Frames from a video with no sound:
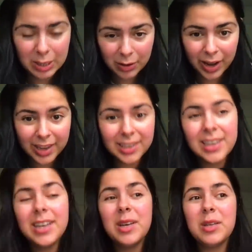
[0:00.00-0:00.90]
okay?
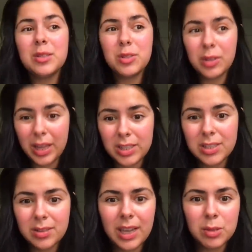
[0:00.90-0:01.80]
So
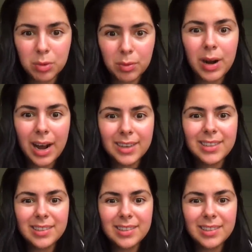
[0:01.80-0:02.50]
that's where we're at.